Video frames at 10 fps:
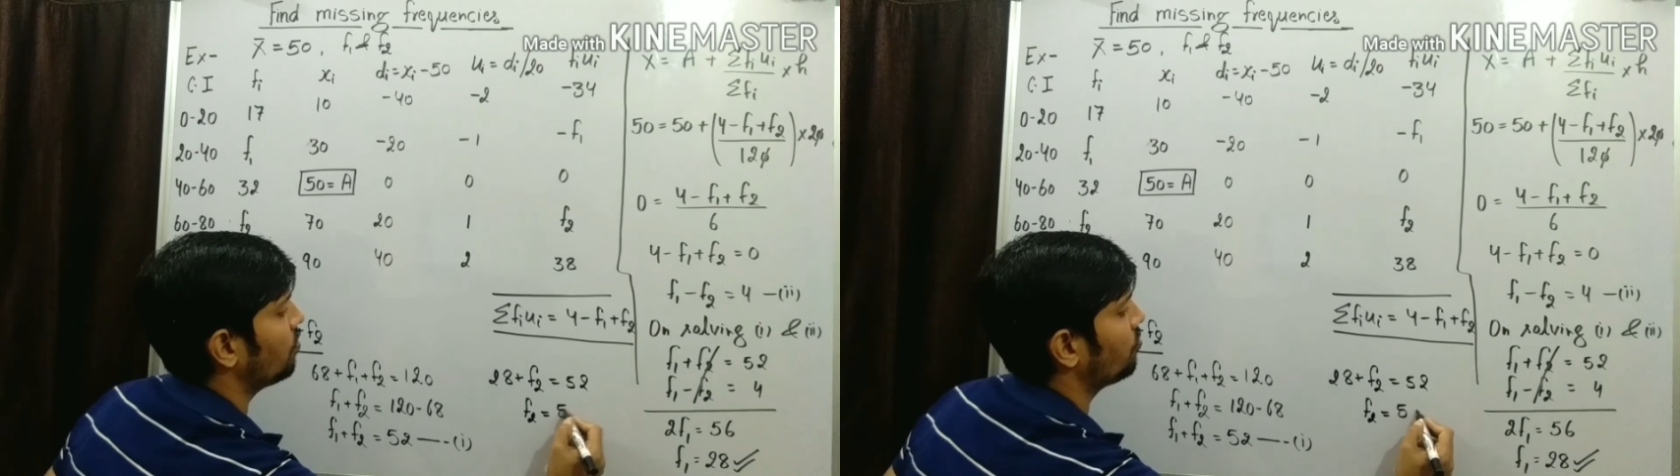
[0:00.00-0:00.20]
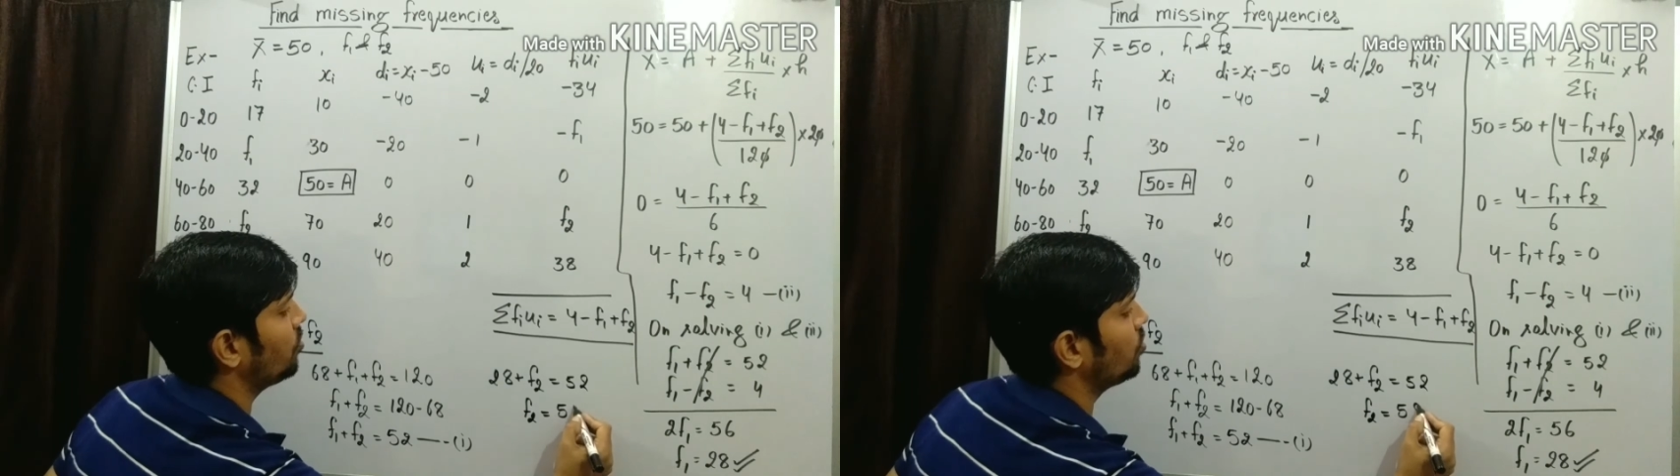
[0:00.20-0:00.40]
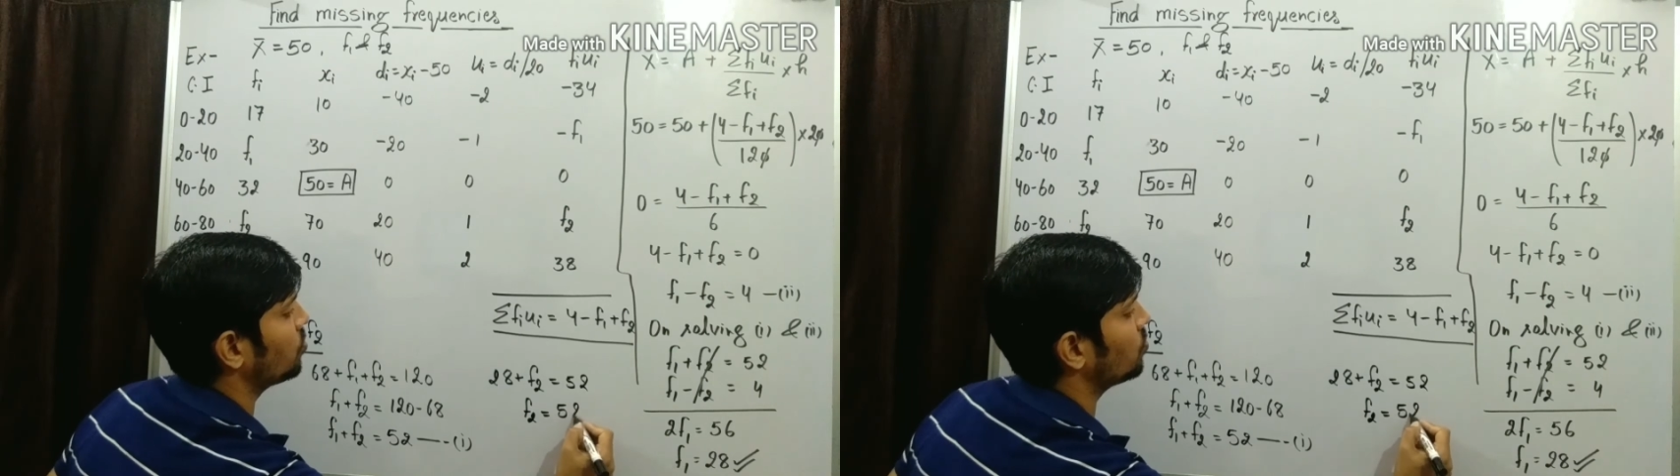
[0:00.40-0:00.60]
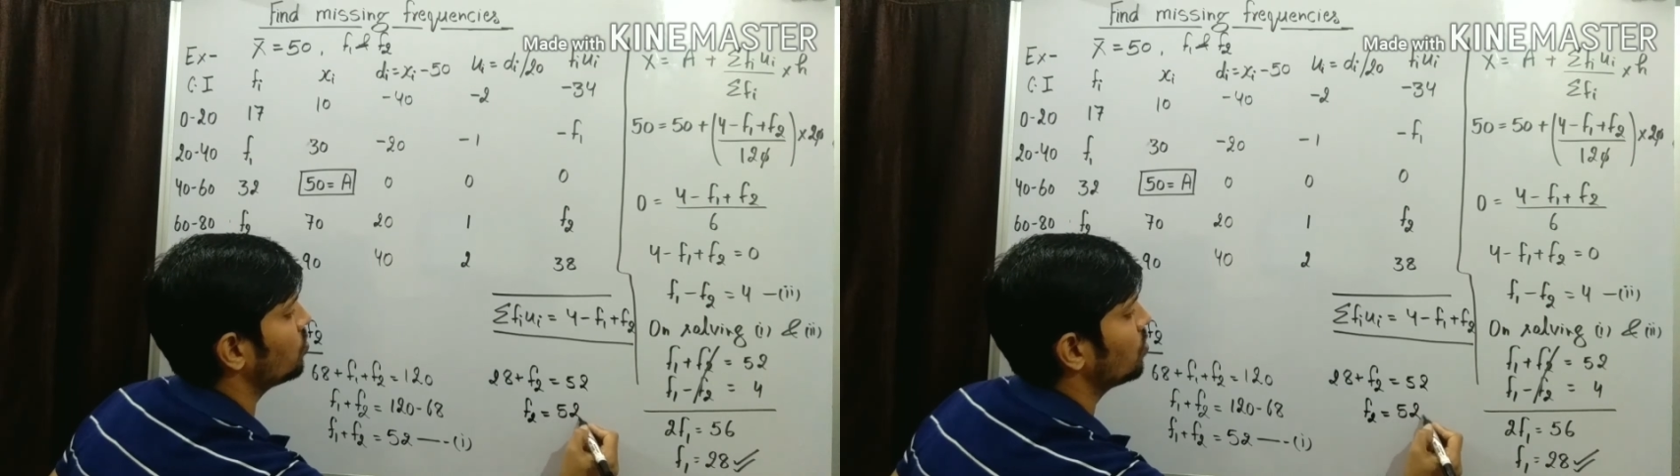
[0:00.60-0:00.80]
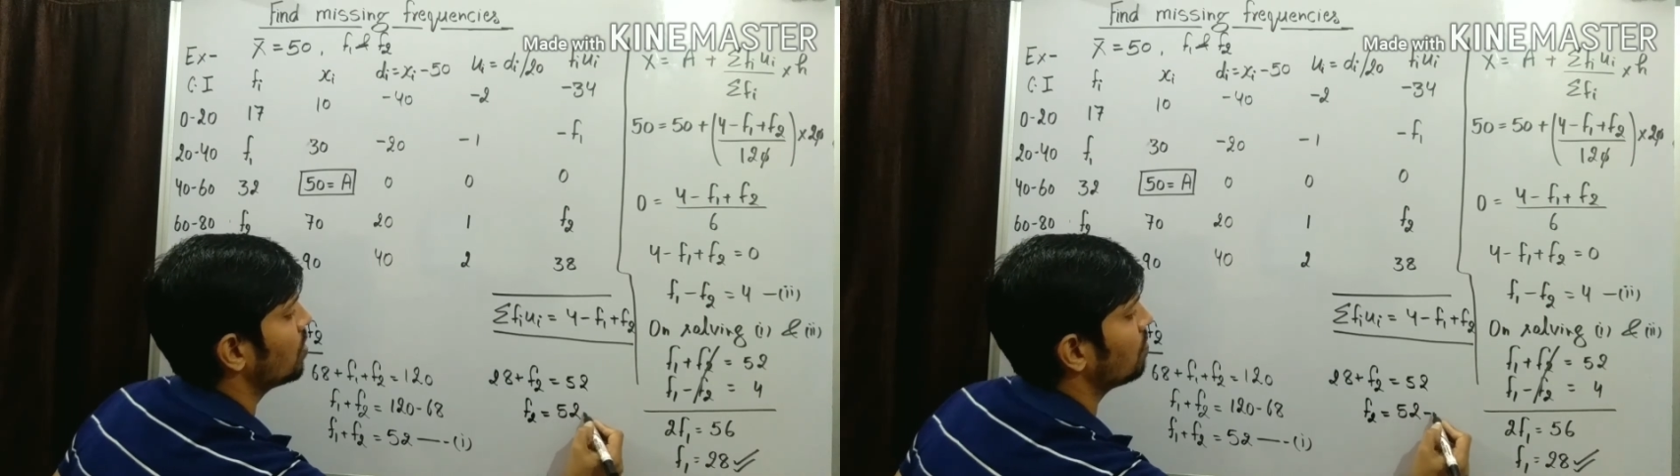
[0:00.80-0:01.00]

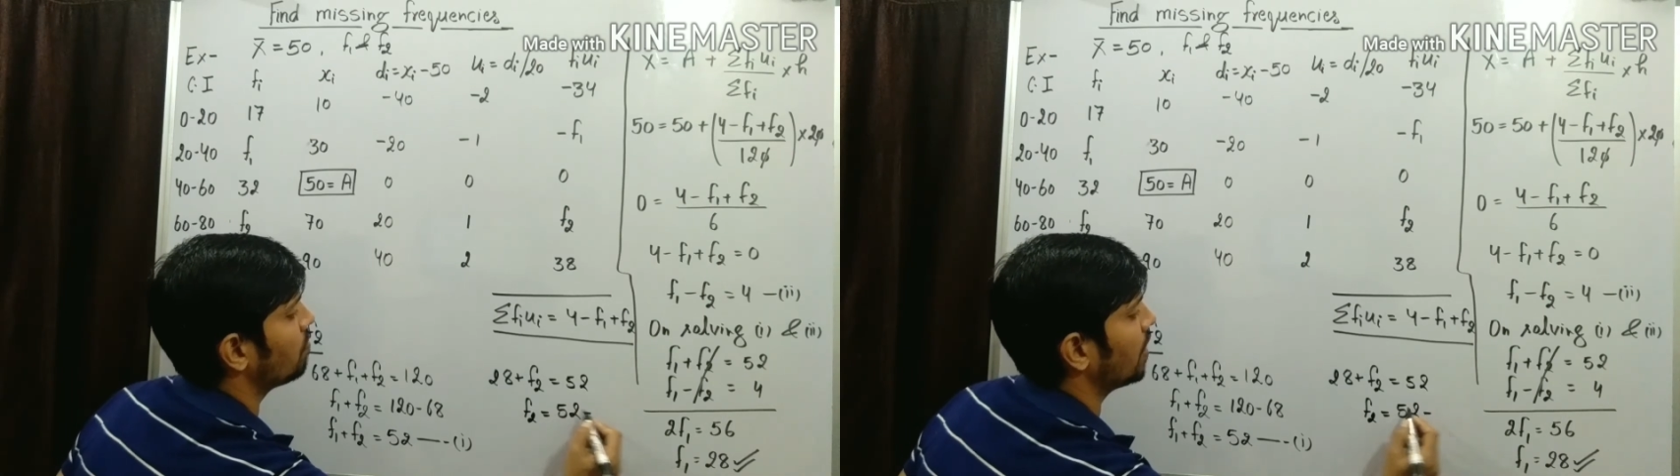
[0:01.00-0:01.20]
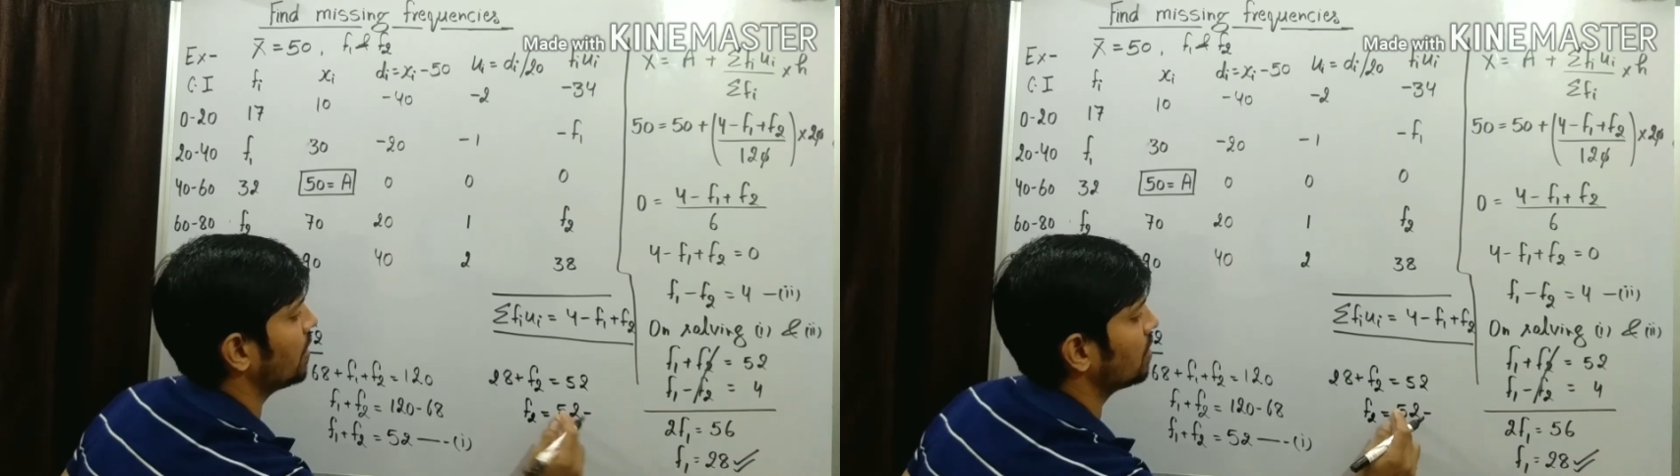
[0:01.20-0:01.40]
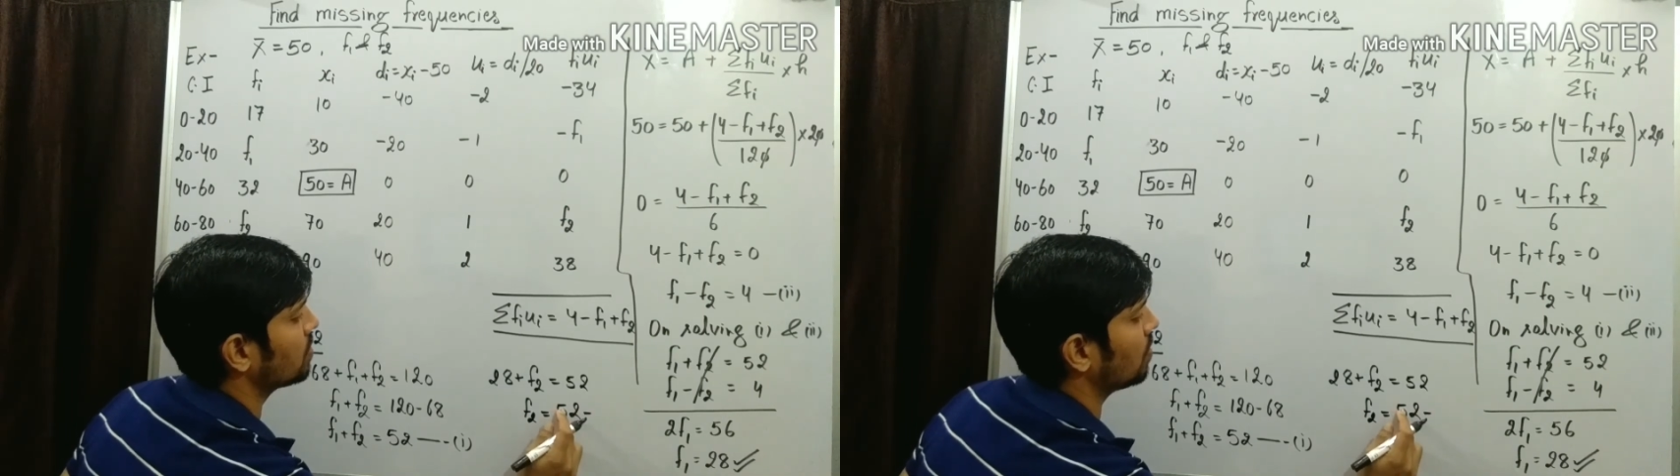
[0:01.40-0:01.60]
52 minus